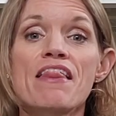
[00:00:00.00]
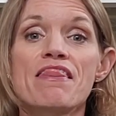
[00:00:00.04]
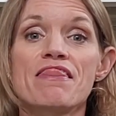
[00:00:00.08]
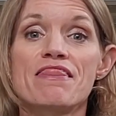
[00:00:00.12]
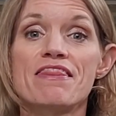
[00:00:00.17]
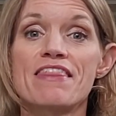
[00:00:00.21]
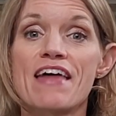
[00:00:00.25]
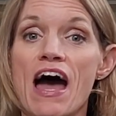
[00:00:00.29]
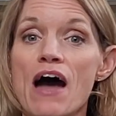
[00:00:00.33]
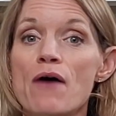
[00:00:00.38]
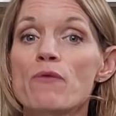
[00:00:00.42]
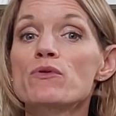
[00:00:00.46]

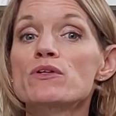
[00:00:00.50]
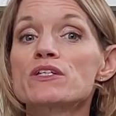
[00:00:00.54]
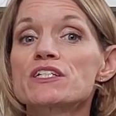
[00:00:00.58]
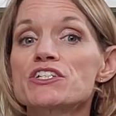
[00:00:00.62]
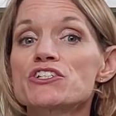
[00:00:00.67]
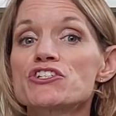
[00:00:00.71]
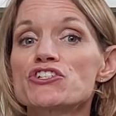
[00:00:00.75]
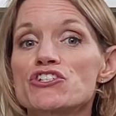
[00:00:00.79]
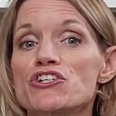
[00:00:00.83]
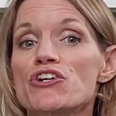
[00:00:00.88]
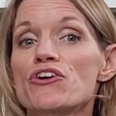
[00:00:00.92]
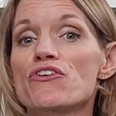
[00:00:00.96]
That will
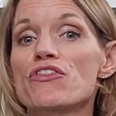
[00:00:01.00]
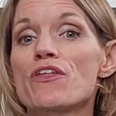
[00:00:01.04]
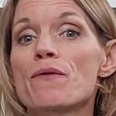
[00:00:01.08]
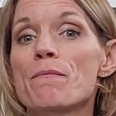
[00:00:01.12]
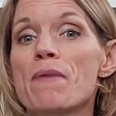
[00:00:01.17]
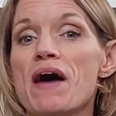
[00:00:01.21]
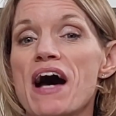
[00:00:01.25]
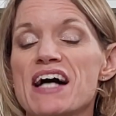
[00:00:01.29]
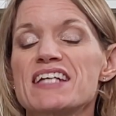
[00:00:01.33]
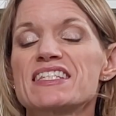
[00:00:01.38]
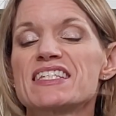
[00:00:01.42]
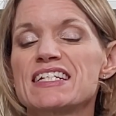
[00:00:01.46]
ensure the
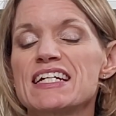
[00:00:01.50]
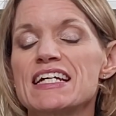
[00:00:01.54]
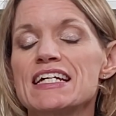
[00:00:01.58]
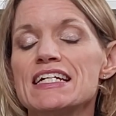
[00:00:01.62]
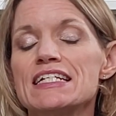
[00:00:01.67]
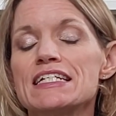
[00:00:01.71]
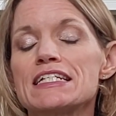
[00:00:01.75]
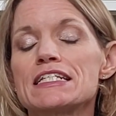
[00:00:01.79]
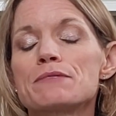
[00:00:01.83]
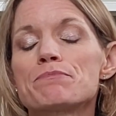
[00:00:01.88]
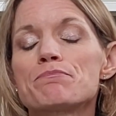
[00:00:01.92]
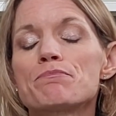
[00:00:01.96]
pasta
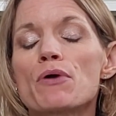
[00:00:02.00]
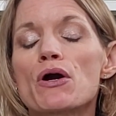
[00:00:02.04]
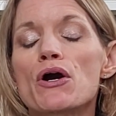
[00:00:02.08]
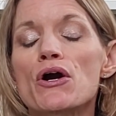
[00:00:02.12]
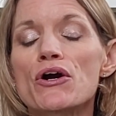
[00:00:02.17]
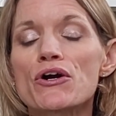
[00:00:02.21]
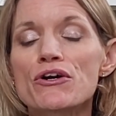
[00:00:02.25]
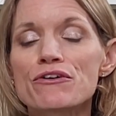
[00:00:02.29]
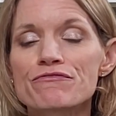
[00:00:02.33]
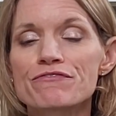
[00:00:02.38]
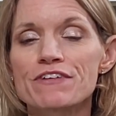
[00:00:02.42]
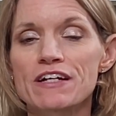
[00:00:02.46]
is
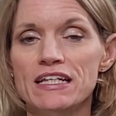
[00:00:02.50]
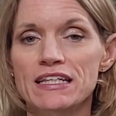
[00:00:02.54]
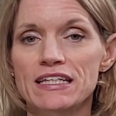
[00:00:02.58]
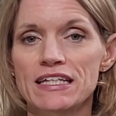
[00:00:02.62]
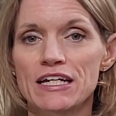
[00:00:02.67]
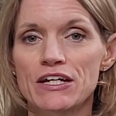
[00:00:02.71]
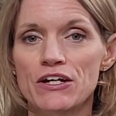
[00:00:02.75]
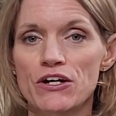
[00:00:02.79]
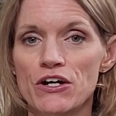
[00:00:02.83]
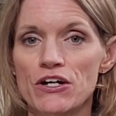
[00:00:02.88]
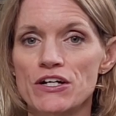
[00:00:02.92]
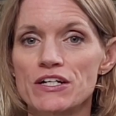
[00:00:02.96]
perfectly
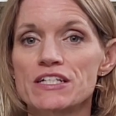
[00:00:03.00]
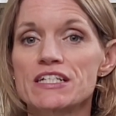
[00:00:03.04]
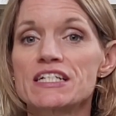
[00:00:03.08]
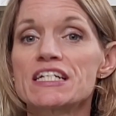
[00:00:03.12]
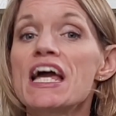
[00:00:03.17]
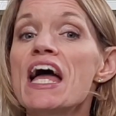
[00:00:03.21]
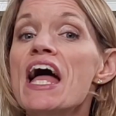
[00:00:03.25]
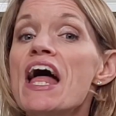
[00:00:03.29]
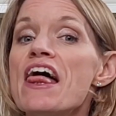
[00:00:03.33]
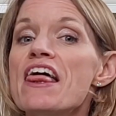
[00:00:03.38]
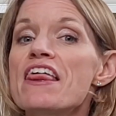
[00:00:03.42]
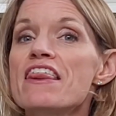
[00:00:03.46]
cooked.
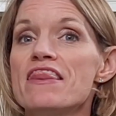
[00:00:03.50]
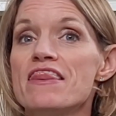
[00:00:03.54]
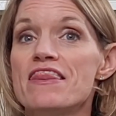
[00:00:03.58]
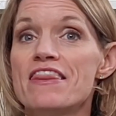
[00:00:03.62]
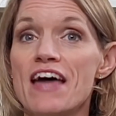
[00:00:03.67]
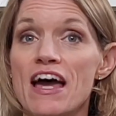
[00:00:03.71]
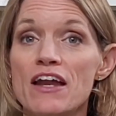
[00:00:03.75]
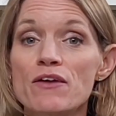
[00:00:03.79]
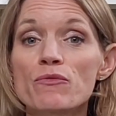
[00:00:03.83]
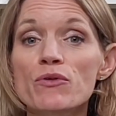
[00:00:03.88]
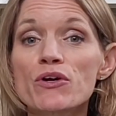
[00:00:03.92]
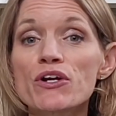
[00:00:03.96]

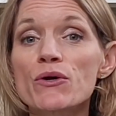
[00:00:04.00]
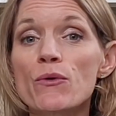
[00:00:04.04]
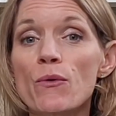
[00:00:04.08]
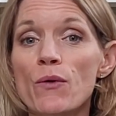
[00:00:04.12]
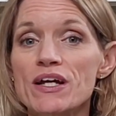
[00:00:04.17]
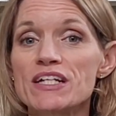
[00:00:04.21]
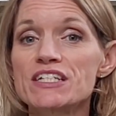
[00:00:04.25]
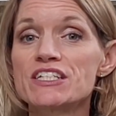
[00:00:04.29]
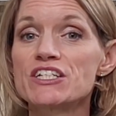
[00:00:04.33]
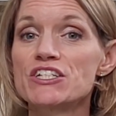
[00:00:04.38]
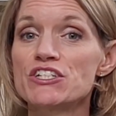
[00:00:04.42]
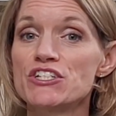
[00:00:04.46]
Then we're
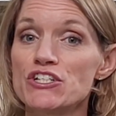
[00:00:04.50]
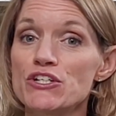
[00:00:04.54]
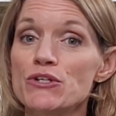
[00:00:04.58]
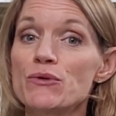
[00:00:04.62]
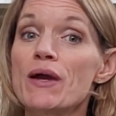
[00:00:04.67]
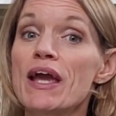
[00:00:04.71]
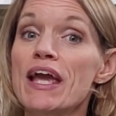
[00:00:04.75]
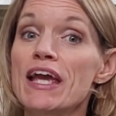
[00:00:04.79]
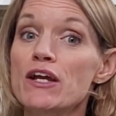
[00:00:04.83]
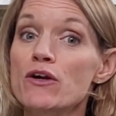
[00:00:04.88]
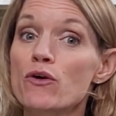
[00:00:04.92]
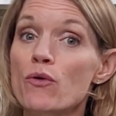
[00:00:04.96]
going to do
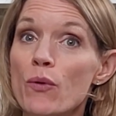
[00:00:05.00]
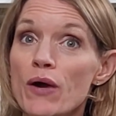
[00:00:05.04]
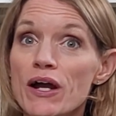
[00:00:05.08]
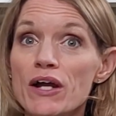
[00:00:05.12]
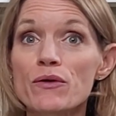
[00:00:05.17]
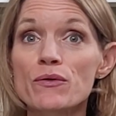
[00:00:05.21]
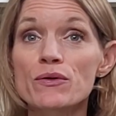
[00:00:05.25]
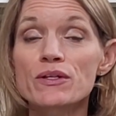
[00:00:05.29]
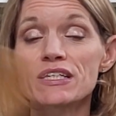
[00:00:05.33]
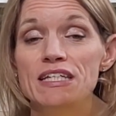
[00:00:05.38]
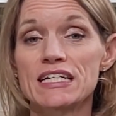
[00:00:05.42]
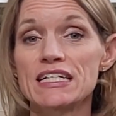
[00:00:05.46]
a quick
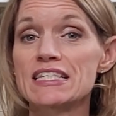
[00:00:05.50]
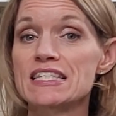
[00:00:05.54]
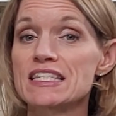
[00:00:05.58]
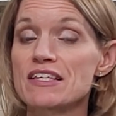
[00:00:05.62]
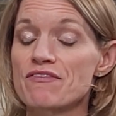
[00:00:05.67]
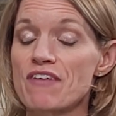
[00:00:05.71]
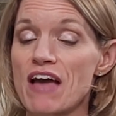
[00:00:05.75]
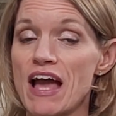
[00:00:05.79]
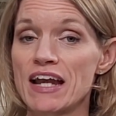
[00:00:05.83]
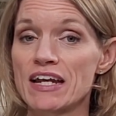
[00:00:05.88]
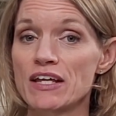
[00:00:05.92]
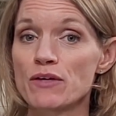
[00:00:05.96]
release of
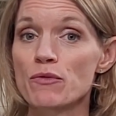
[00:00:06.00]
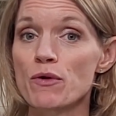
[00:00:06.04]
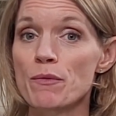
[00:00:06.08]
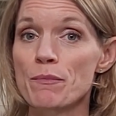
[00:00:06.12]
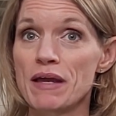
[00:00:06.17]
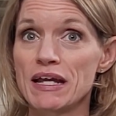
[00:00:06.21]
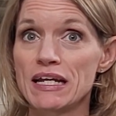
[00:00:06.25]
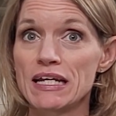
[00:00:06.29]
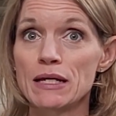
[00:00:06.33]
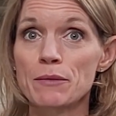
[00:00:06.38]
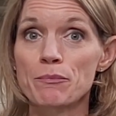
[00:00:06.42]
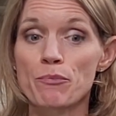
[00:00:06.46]
any
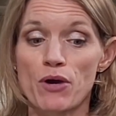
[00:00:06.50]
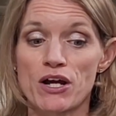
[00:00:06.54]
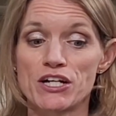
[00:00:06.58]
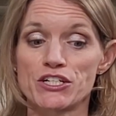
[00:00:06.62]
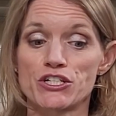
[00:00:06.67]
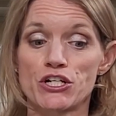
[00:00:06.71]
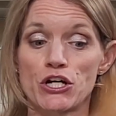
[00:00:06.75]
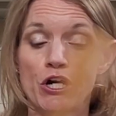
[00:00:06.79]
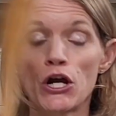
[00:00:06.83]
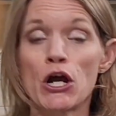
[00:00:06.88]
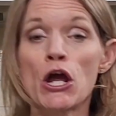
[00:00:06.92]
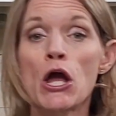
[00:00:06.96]
remaining
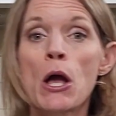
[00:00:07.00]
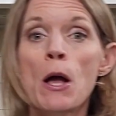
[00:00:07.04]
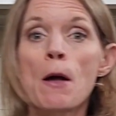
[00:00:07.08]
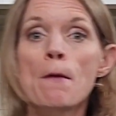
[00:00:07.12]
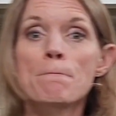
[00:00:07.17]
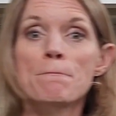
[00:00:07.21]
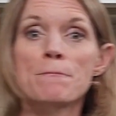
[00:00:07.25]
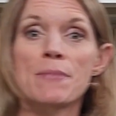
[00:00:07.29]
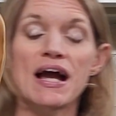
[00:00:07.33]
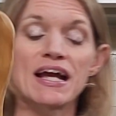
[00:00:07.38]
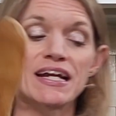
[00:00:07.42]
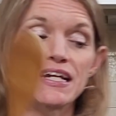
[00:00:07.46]
pressure
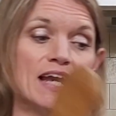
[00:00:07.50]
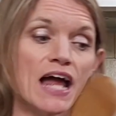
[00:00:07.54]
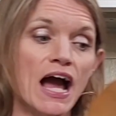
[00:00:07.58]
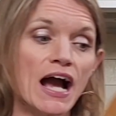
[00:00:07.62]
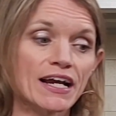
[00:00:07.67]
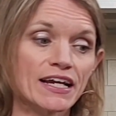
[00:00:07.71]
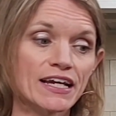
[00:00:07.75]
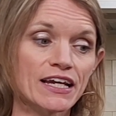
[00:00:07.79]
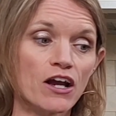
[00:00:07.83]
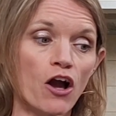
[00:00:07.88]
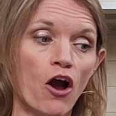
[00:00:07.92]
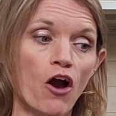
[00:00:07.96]
by
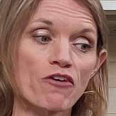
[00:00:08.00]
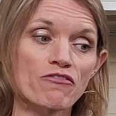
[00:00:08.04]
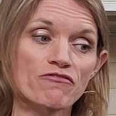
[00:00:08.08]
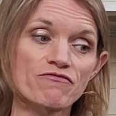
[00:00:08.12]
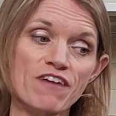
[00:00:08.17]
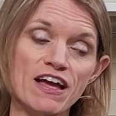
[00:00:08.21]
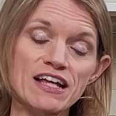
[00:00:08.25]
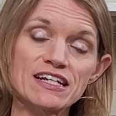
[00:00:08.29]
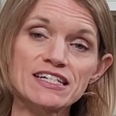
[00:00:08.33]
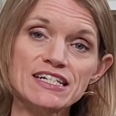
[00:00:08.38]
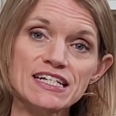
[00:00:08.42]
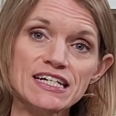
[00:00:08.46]
knocking our
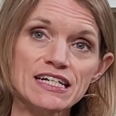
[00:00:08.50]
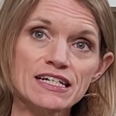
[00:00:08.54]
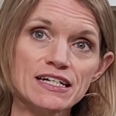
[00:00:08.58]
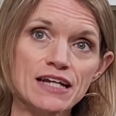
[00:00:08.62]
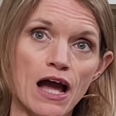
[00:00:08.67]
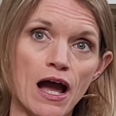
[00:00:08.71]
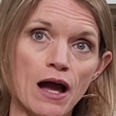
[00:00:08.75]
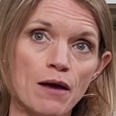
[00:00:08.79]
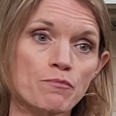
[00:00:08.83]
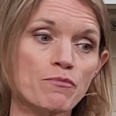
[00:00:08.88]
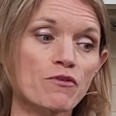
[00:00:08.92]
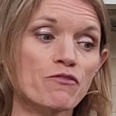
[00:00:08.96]
venting
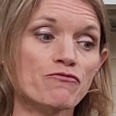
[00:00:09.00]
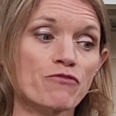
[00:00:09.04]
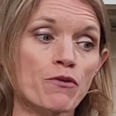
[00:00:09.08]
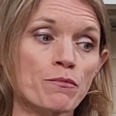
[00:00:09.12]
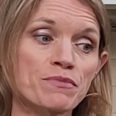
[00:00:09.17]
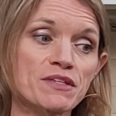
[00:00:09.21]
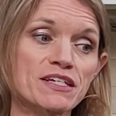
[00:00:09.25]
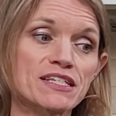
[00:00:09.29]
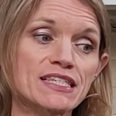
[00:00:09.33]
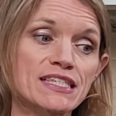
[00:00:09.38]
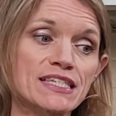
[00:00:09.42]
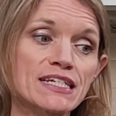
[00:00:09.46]
knob from
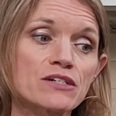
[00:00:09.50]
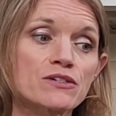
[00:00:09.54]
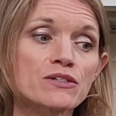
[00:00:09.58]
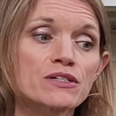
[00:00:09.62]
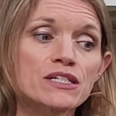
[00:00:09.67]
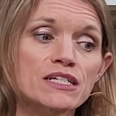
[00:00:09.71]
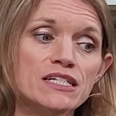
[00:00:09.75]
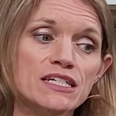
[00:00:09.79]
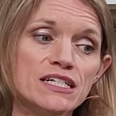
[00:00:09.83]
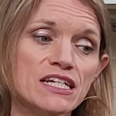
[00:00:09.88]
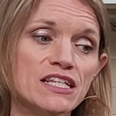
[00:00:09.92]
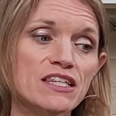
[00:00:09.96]
the
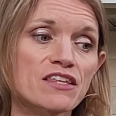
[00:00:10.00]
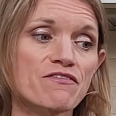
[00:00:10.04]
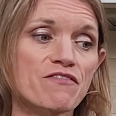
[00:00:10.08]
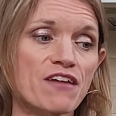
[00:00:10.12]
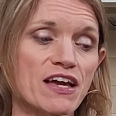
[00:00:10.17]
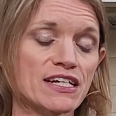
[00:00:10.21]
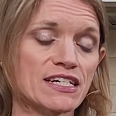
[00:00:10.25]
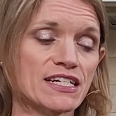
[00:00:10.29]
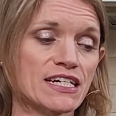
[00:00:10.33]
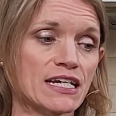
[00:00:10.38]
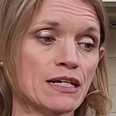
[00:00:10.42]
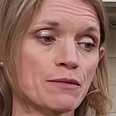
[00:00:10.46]
sealed to the
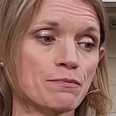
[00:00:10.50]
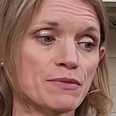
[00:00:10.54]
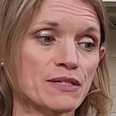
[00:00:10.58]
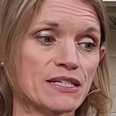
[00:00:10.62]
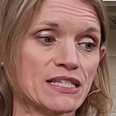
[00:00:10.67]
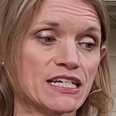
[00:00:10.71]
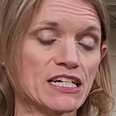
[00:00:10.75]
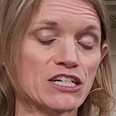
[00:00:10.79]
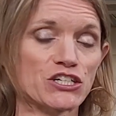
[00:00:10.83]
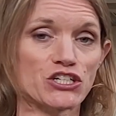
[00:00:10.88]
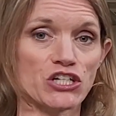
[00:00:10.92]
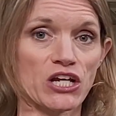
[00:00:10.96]
venting
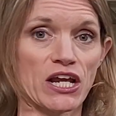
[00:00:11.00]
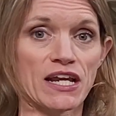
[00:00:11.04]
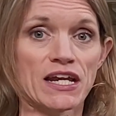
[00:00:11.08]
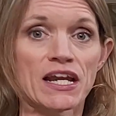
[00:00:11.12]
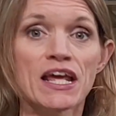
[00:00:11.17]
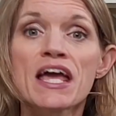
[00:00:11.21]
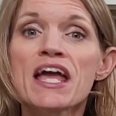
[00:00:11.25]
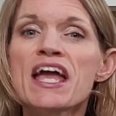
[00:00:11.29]
position.